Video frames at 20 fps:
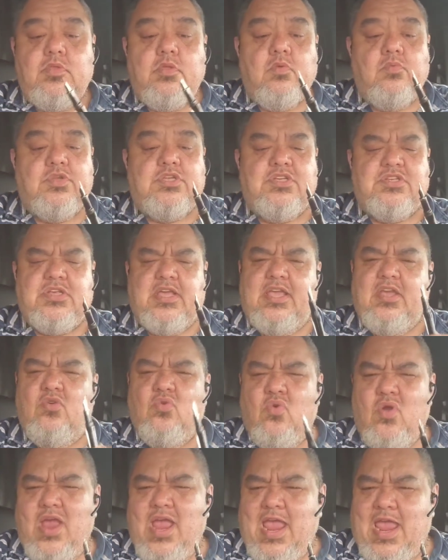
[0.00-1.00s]
which is a
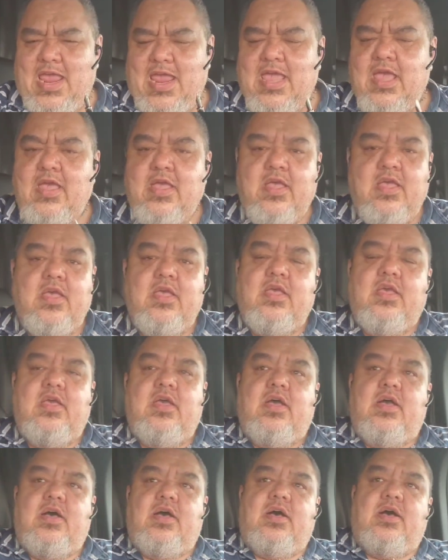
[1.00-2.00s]
gray,
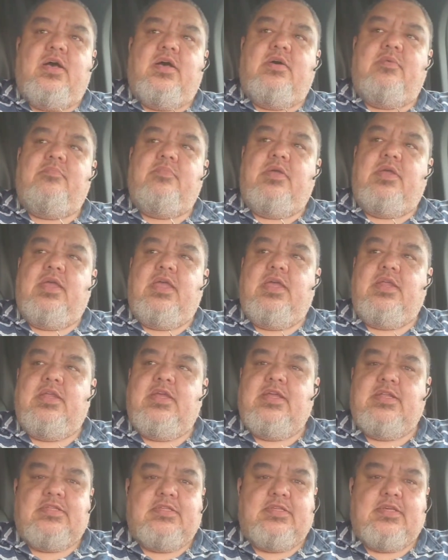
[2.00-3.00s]
and
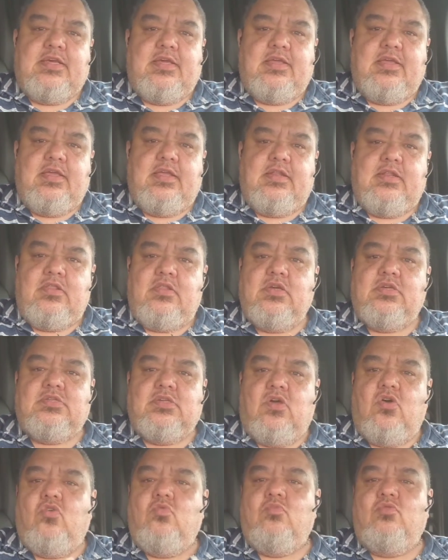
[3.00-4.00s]
it looks
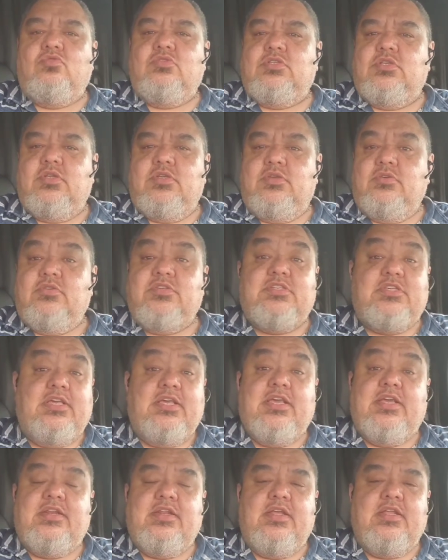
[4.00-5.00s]
almost, you'll
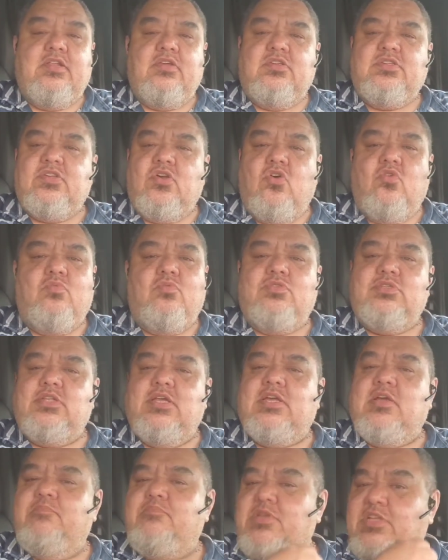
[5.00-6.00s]
see it, it looks almost
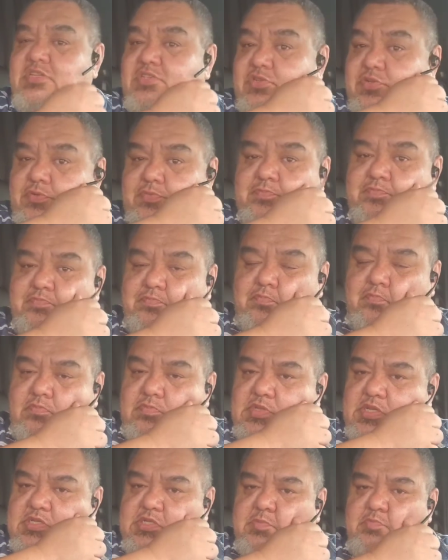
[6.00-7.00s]
like a pencil.
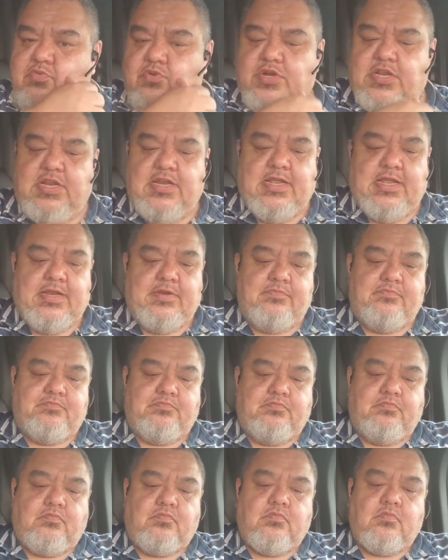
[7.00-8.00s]
It's pretty neat.
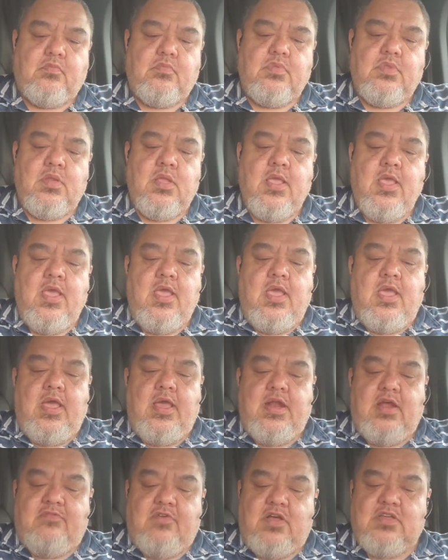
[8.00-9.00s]

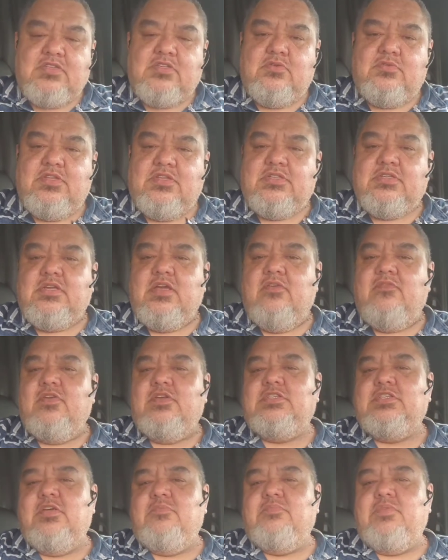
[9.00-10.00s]
And I've also discovered
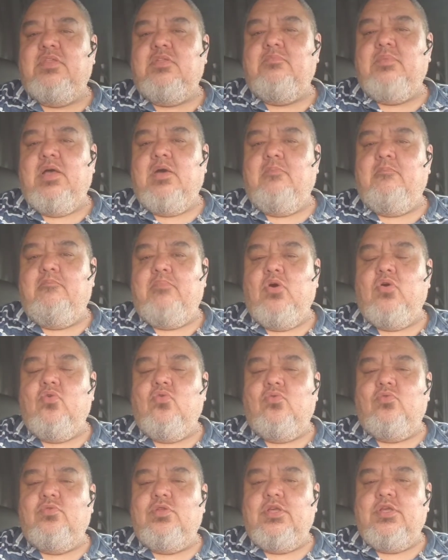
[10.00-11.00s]
something about
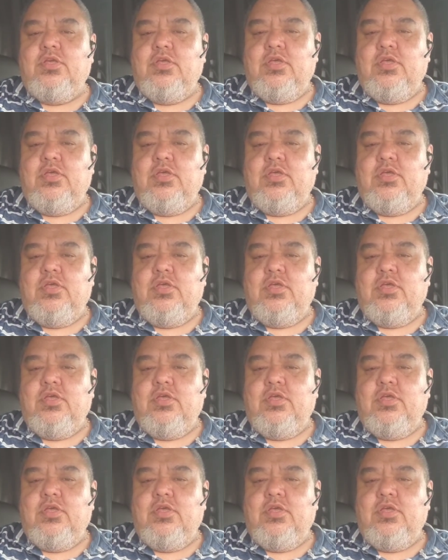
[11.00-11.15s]
bold